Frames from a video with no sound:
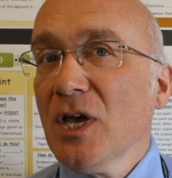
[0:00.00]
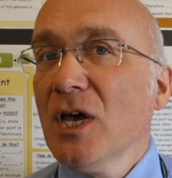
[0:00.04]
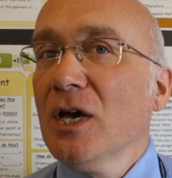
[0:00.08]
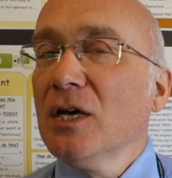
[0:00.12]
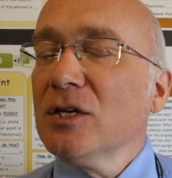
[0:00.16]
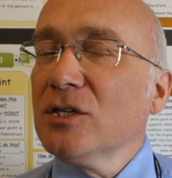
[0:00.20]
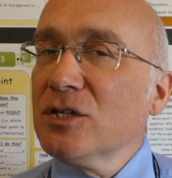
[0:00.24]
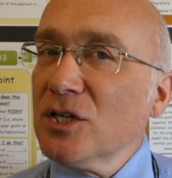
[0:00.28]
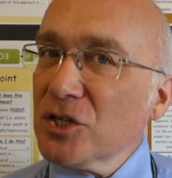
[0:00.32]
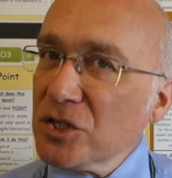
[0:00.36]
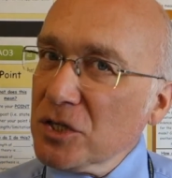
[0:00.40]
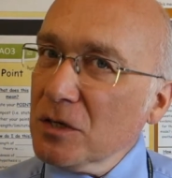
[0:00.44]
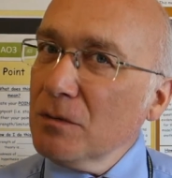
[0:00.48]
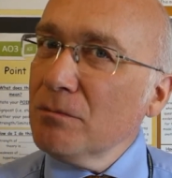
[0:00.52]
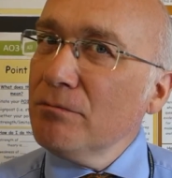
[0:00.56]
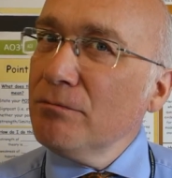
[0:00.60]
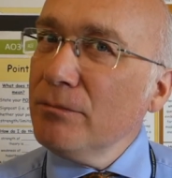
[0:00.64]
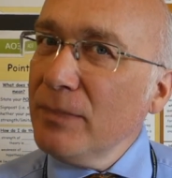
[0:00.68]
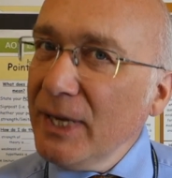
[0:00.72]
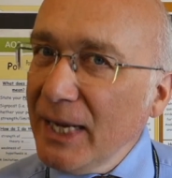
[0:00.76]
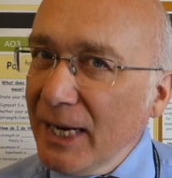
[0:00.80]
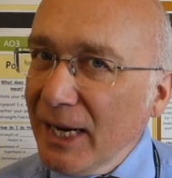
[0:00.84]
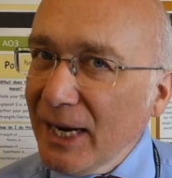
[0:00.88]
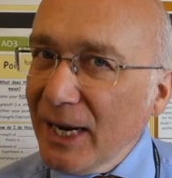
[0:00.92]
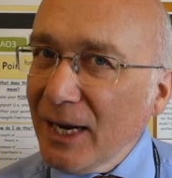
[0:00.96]
doesn't
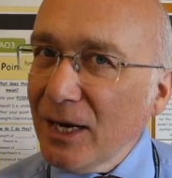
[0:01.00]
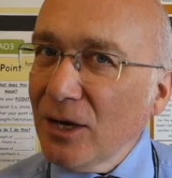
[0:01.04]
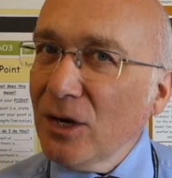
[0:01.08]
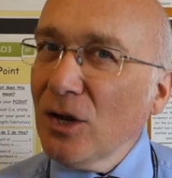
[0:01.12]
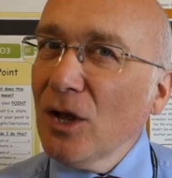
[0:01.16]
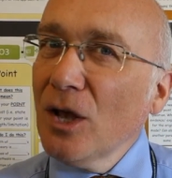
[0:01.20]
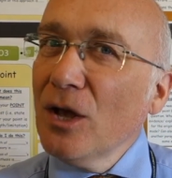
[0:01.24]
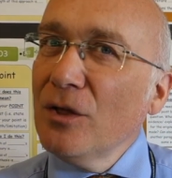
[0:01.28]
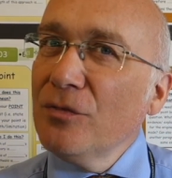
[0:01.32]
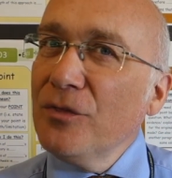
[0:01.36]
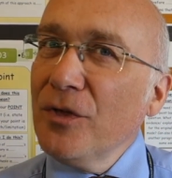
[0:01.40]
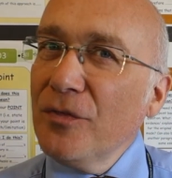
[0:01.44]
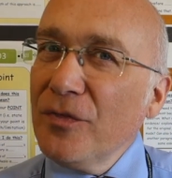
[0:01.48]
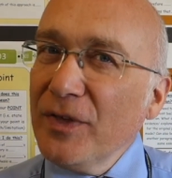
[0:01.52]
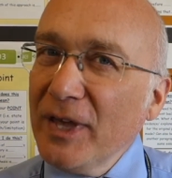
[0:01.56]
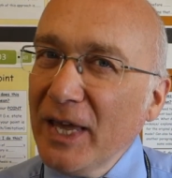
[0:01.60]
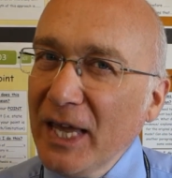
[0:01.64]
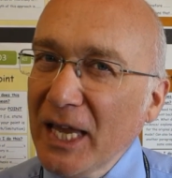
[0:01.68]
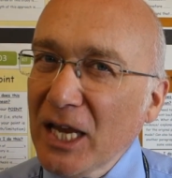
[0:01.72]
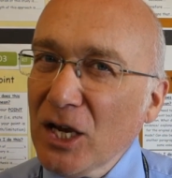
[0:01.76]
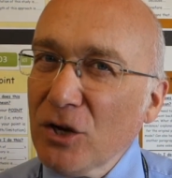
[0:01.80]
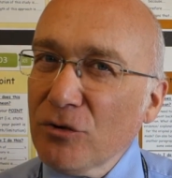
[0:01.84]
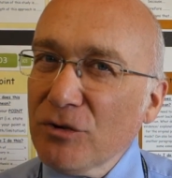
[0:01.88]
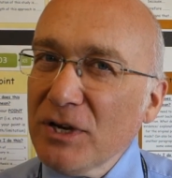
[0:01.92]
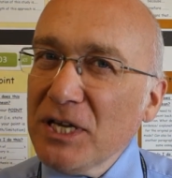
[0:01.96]
mean that the
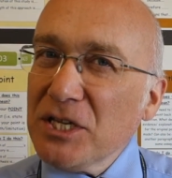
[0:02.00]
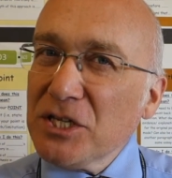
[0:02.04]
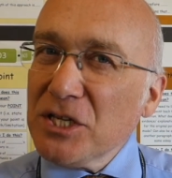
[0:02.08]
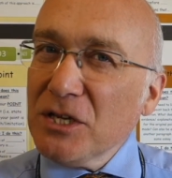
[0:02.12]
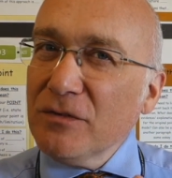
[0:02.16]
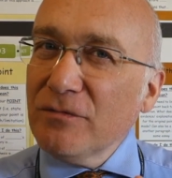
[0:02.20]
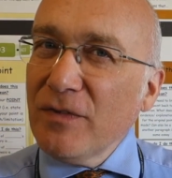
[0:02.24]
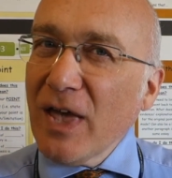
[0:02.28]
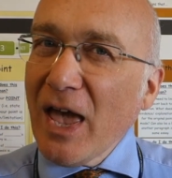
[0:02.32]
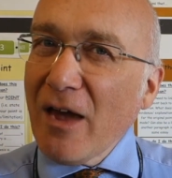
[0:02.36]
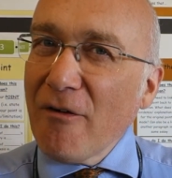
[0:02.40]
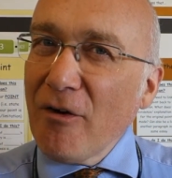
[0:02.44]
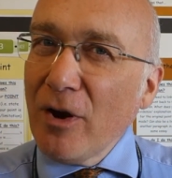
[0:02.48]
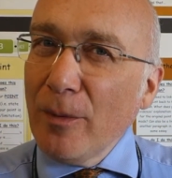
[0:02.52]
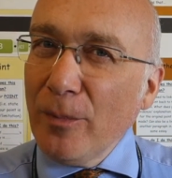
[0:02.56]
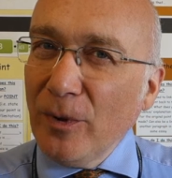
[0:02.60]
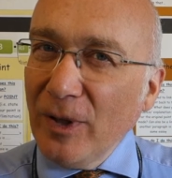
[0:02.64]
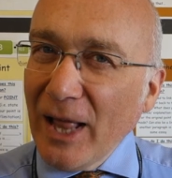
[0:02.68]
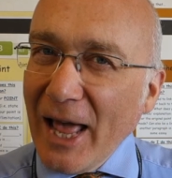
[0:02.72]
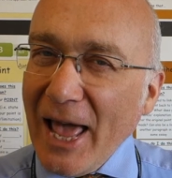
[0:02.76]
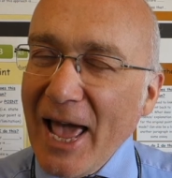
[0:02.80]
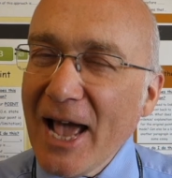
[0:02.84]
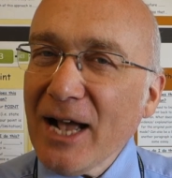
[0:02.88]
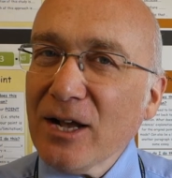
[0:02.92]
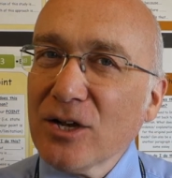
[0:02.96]
increase in variable
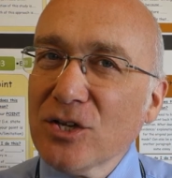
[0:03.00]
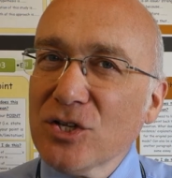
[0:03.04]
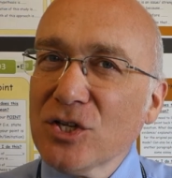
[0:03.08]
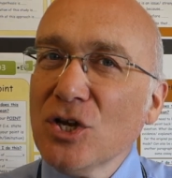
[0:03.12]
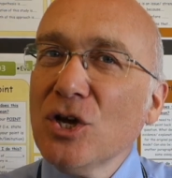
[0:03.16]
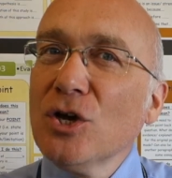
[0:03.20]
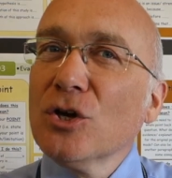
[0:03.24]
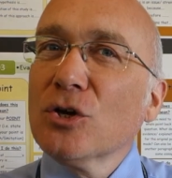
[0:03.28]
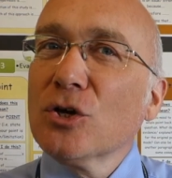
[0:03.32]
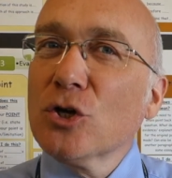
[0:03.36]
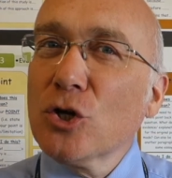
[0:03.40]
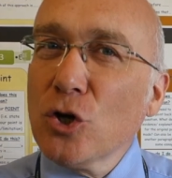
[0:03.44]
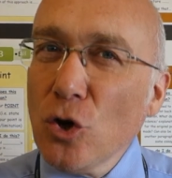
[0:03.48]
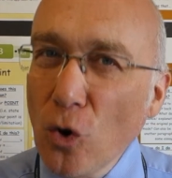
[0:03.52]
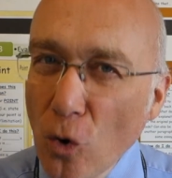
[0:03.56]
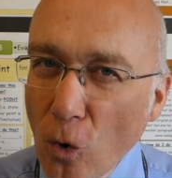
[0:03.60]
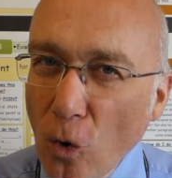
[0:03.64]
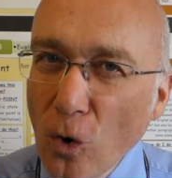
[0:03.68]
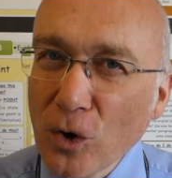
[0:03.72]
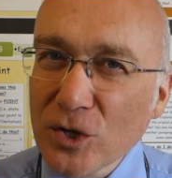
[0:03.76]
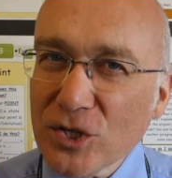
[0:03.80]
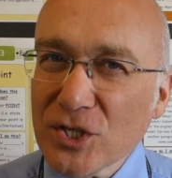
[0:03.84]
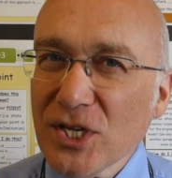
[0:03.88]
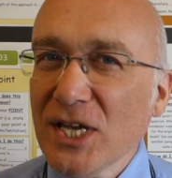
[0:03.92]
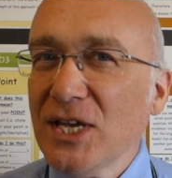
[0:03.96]
x
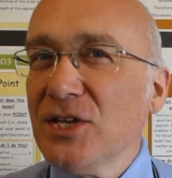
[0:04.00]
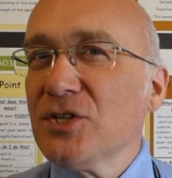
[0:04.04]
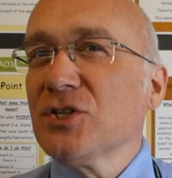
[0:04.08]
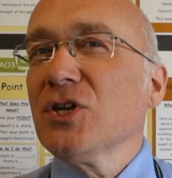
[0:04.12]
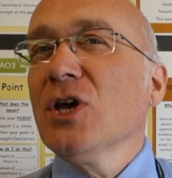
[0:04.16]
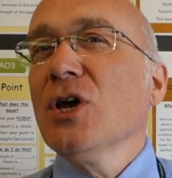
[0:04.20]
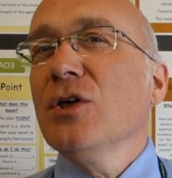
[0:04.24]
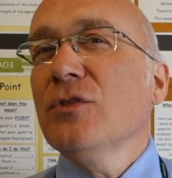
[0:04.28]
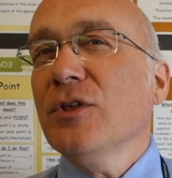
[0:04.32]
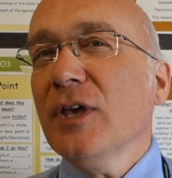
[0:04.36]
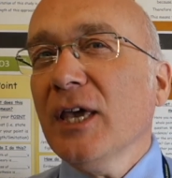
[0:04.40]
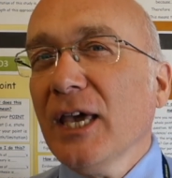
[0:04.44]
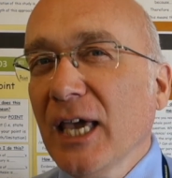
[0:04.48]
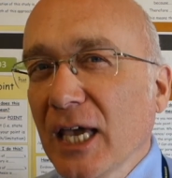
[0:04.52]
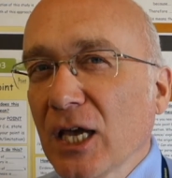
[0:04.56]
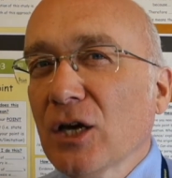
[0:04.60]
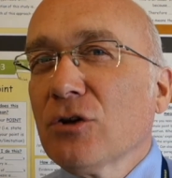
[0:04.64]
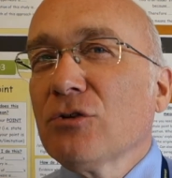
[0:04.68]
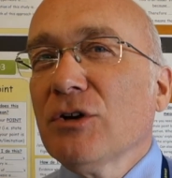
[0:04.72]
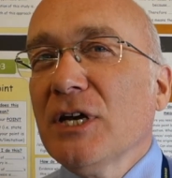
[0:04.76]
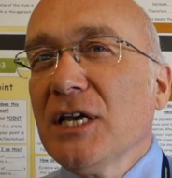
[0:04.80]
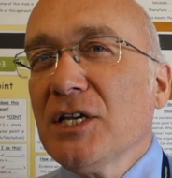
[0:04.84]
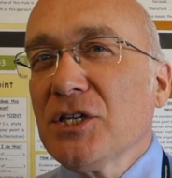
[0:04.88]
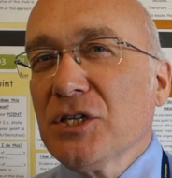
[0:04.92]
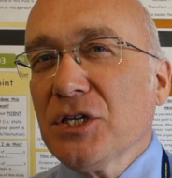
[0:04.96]
causes the
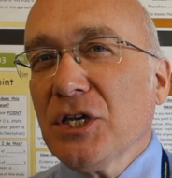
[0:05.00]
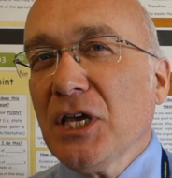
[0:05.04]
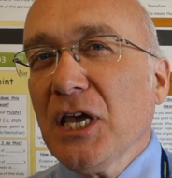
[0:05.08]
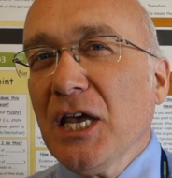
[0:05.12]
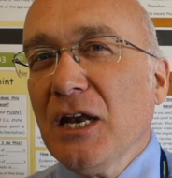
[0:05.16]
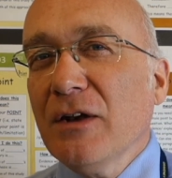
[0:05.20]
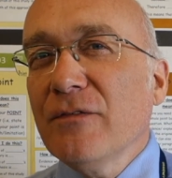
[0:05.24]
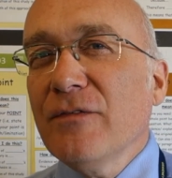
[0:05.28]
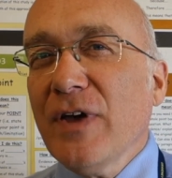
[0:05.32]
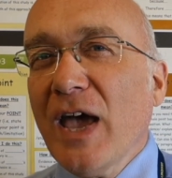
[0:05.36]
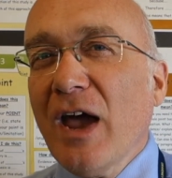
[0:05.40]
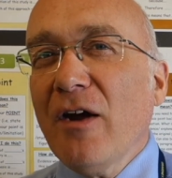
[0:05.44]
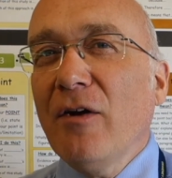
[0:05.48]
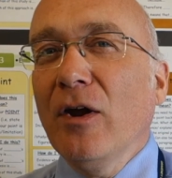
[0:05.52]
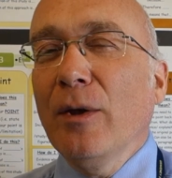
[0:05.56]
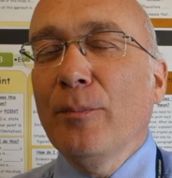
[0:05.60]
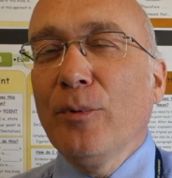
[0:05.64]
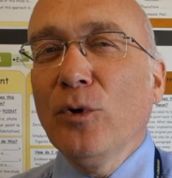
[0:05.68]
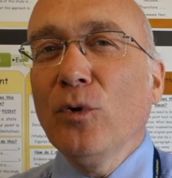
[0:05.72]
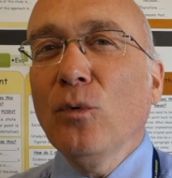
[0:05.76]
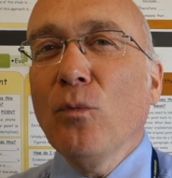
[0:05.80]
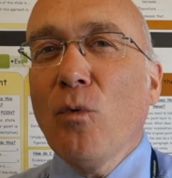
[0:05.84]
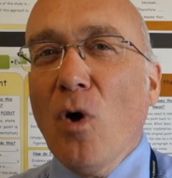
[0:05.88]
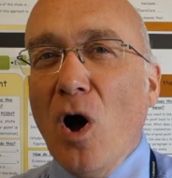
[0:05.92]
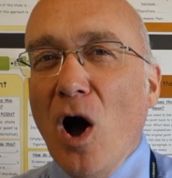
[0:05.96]
increase in
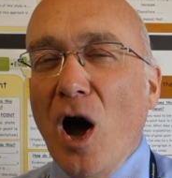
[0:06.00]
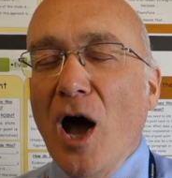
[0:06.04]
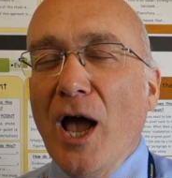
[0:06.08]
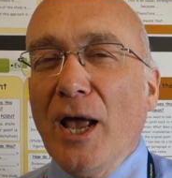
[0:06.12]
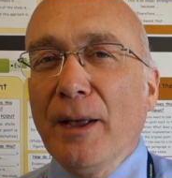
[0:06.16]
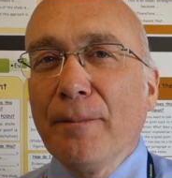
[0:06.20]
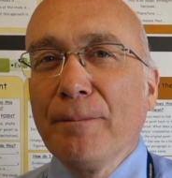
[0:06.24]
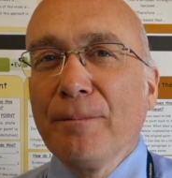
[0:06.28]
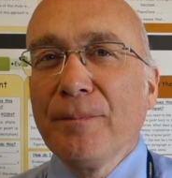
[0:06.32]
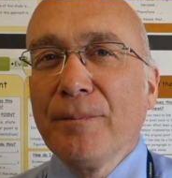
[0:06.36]
variable y.